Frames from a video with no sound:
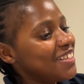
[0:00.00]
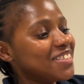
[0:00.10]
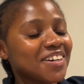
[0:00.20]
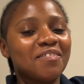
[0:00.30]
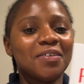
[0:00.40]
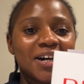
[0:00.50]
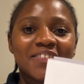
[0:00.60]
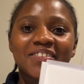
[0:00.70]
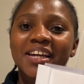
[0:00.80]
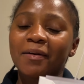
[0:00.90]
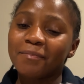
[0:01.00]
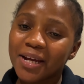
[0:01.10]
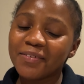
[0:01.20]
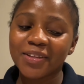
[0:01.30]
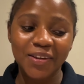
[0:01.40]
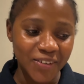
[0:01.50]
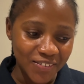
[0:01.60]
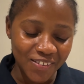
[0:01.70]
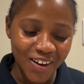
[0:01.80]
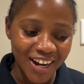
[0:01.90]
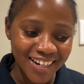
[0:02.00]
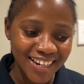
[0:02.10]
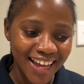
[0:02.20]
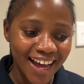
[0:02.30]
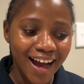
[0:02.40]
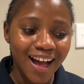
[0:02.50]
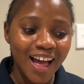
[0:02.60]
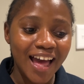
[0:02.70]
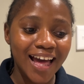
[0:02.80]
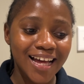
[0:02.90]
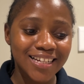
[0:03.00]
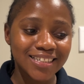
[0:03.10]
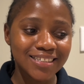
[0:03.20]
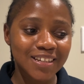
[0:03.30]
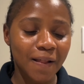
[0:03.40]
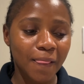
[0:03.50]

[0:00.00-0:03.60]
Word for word: So I'm part of a campaign with Revlon and